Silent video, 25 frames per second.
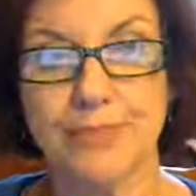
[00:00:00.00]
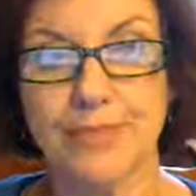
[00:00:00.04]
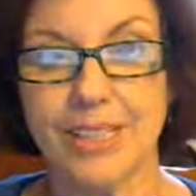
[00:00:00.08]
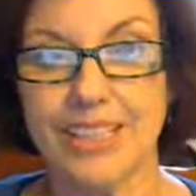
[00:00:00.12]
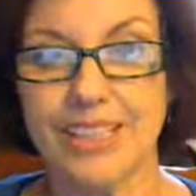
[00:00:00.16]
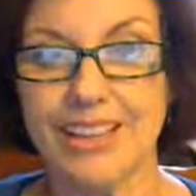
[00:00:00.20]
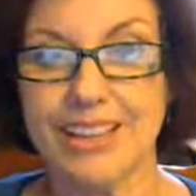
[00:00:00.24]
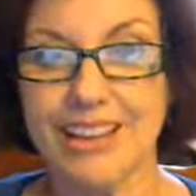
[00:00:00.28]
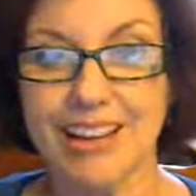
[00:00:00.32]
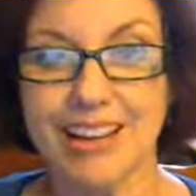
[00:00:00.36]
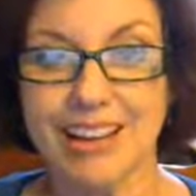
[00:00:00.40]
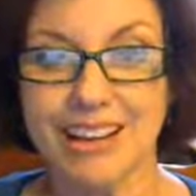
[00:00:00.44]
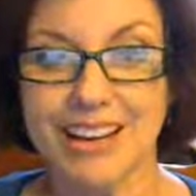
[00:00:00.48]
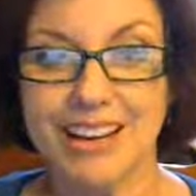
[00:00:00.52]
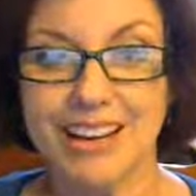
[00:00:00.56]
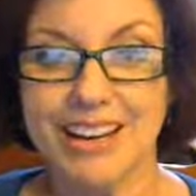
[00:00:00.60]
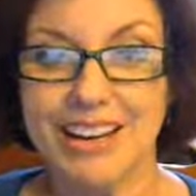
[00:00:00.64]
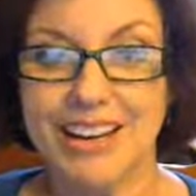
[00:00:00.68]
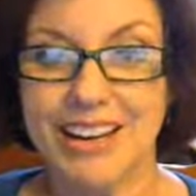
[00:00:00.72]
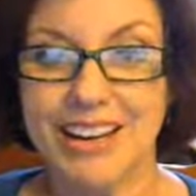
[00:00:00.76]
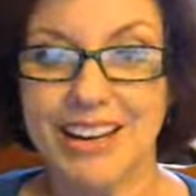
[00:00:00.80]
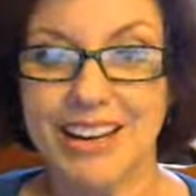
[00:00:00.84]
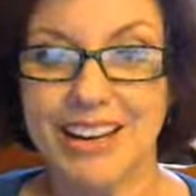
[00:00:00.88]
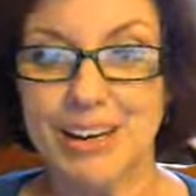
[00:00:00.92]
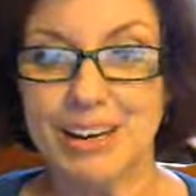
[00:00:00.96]
yeah,
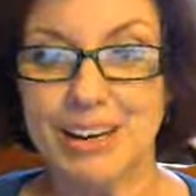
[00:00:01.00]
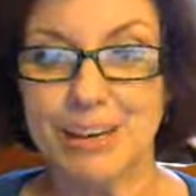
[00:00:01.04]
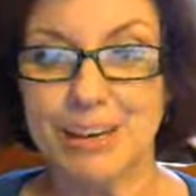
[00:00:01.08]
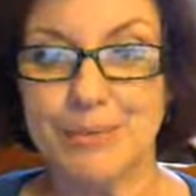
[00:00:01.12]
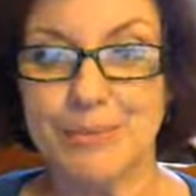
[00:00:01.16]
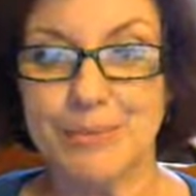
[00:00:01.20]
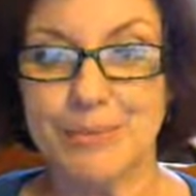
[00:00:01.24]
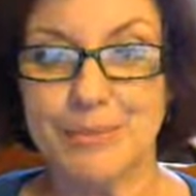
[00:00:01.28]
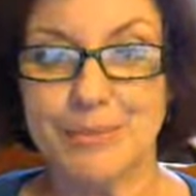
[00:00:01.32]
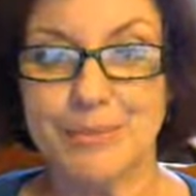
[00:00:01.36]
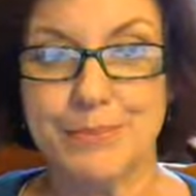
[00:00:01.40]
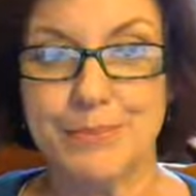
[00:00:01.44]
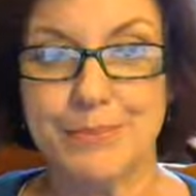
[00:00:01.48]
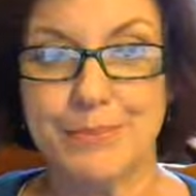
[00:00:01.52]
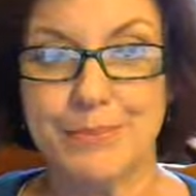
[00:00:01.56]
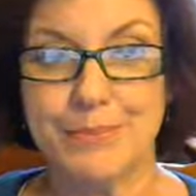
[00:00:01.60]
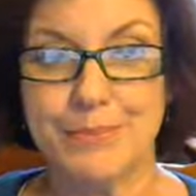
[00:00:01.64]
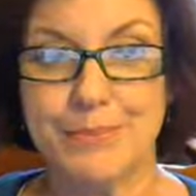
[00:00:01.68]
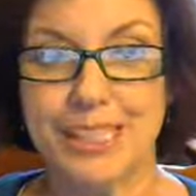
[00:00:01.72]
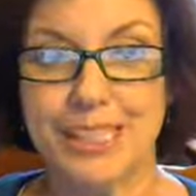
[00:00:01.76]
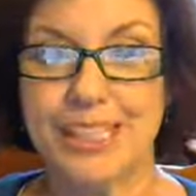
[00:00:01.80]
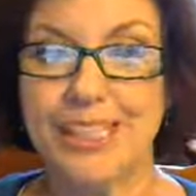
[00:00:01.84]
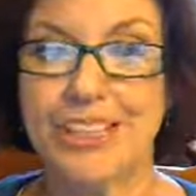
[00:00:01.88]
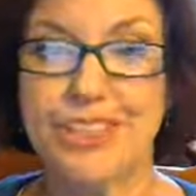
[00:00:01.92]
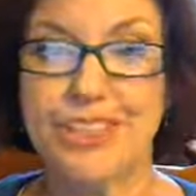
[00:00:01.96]

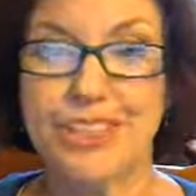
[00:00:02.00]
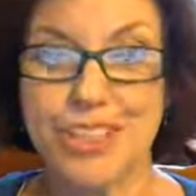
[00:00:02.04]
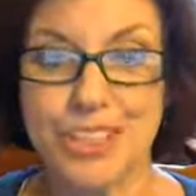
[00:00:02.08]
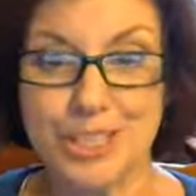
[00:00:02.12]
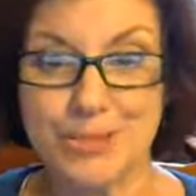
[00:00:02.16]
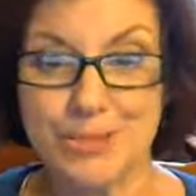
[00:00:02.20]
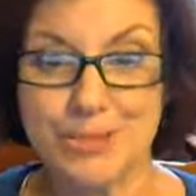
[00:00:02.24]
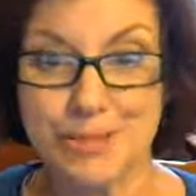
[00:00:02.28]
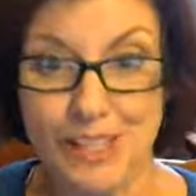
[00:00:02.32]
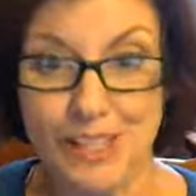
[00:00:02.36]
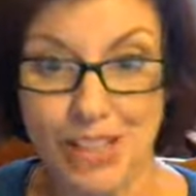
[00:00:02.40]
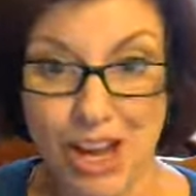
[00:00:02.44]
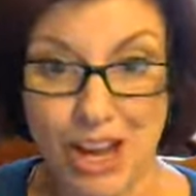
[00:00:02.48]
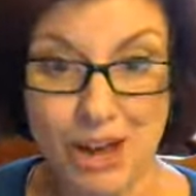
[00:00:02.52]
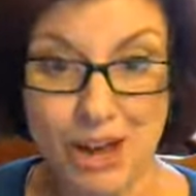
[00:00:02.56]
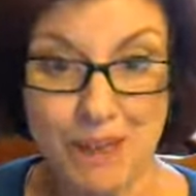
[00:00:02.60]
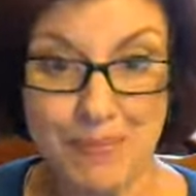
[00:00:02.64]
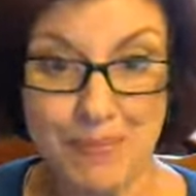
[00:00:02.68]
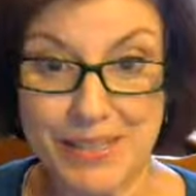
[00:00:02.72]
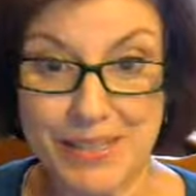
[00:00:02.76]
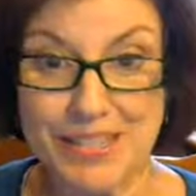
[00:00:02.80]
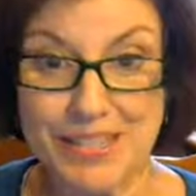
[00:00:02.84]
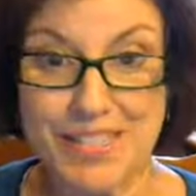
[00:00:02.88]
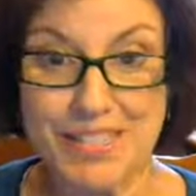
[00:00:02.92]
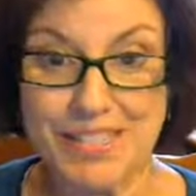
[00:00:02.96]
my energy's been up
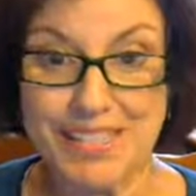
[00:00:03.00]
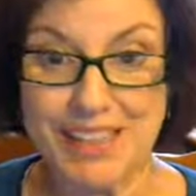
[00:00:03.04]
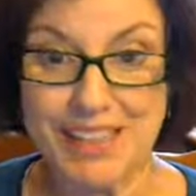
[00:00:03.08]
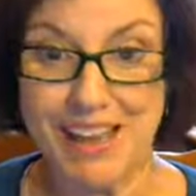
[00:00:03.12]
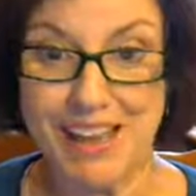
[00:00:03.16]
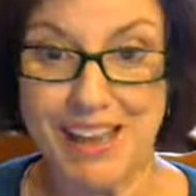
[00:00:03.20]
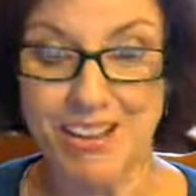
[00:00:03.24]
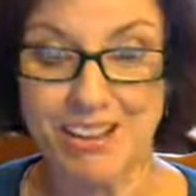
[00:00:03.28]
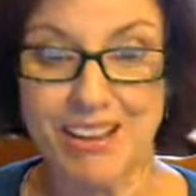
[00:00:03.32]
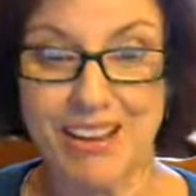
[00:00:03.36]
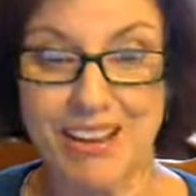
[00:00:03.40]
and down,